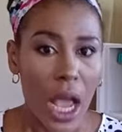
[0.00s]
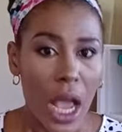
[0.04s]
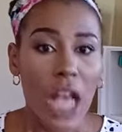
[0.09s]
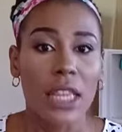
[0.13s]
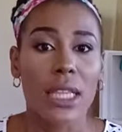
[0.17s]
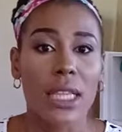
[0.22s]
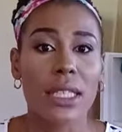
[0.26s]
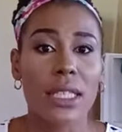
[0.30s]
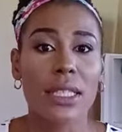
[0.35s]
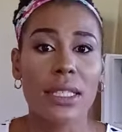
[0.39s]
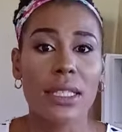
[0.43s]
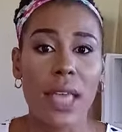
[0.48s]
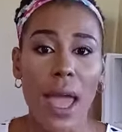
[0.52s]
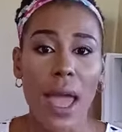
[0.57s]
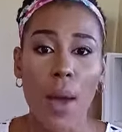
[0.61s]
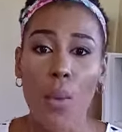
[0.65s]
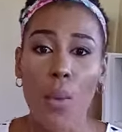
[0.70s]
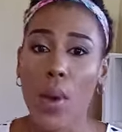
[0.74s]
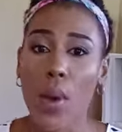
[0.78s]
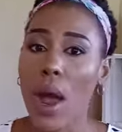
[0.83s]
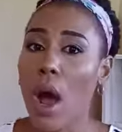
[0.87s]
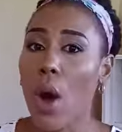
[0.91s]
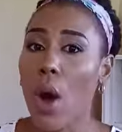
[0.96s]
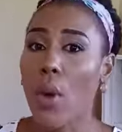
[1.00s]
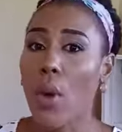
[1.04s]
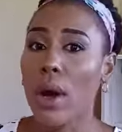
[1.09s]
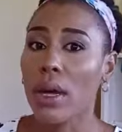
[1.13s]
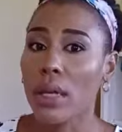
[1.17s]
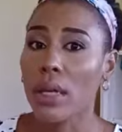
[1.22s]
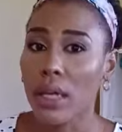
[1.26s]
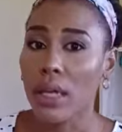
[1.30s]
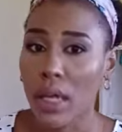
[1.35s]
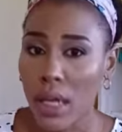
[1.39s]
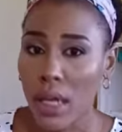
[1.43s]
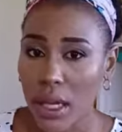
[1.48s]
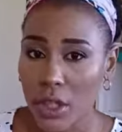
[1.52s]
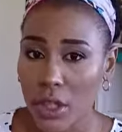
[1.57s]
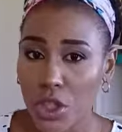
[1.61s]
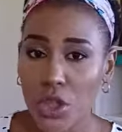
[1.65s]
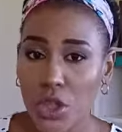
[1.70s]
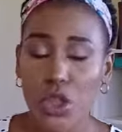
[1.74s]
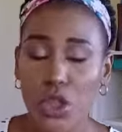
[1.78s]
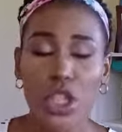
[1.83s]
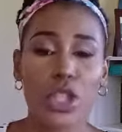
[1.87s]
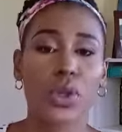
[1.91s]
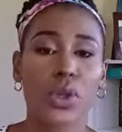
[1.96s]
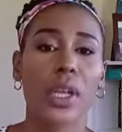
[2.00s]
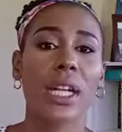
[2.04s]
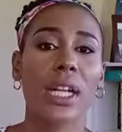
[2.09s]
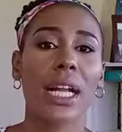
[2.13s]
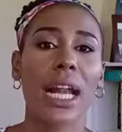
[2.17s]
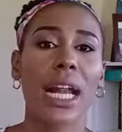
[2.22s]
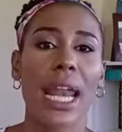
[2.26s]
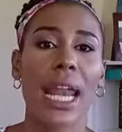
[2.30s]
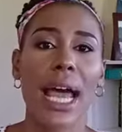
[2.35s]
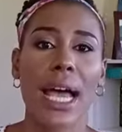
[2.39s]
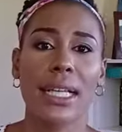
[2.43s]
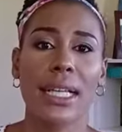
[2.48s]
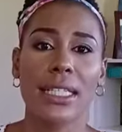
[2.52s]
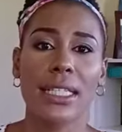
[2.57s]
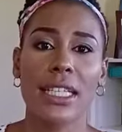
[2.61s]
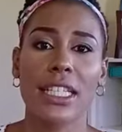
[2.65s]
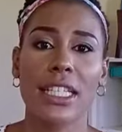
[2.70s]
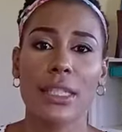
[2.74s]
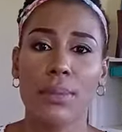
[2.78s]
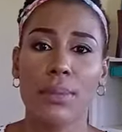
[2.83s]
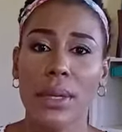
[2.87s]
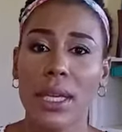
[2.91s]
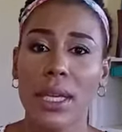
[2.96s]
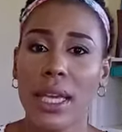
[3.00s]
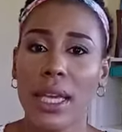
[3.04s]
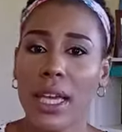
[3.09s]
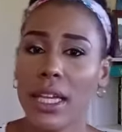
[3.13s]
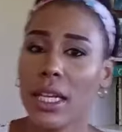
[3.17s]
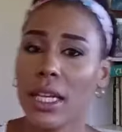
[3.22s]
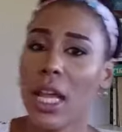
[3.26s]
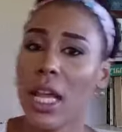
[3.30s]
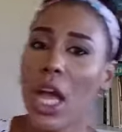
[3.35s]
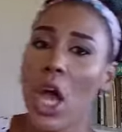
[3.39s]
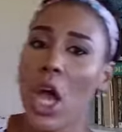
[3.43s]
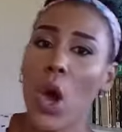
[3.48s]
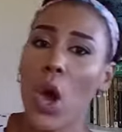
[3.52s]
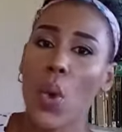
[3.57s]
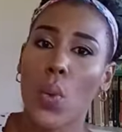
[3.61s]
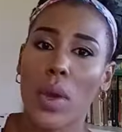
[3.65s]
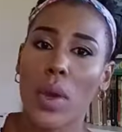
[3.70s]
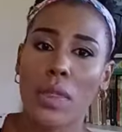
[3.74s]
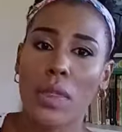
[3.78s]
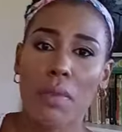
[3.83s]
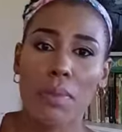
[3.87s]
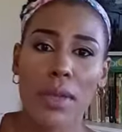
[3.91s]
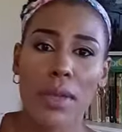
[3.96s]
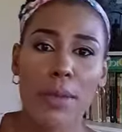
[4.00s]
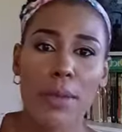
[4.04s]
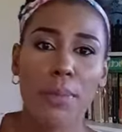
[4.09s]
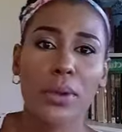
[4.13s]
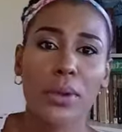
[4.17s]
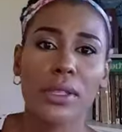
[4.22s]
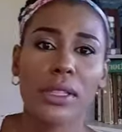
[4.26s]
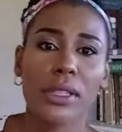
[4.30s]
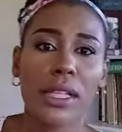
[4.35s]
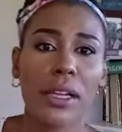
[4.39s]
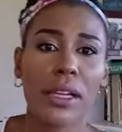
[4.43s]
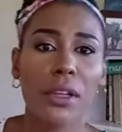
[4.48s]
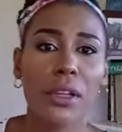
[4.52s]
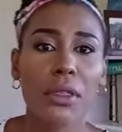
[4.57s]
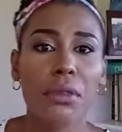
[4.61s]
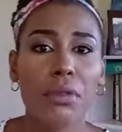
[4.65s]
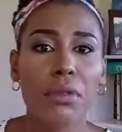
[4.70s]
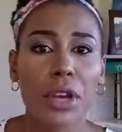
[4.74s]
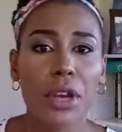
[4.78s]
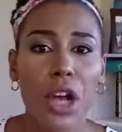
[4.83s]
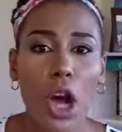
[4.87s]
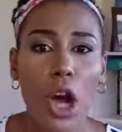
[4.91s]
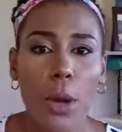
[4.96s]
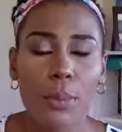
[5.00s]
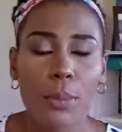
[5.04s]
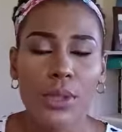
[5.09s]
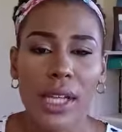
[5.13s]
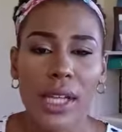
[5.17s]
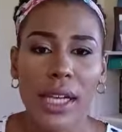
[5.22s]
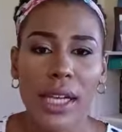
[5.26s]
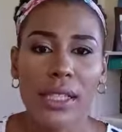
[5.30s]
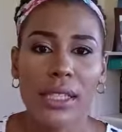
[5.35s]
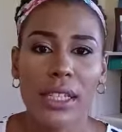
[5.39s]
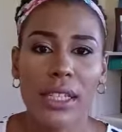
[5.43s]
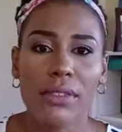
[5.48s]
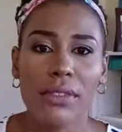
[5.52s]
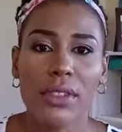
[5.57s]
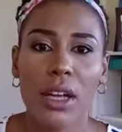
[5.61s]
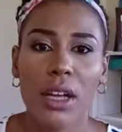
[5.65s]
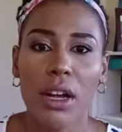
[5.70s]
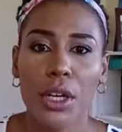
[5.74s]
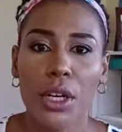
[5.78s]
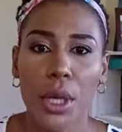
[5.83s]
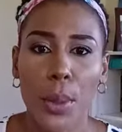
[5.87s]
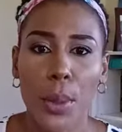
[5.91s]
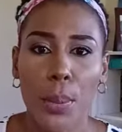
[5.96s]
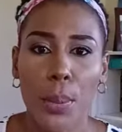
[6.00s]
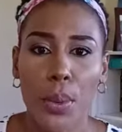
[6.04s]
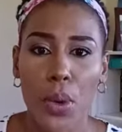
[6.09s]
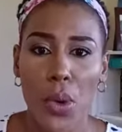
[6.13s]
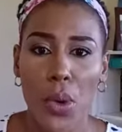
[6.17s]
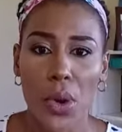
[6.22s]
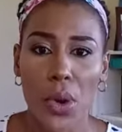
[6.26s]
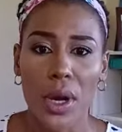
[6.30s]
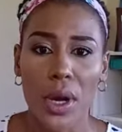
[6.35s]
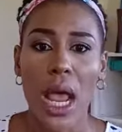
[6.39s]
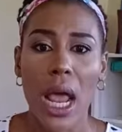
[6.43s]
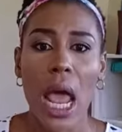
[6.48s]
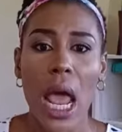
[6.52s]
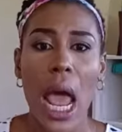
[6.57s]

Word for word: The same way our usual classes begin with me putting three objectives on the board.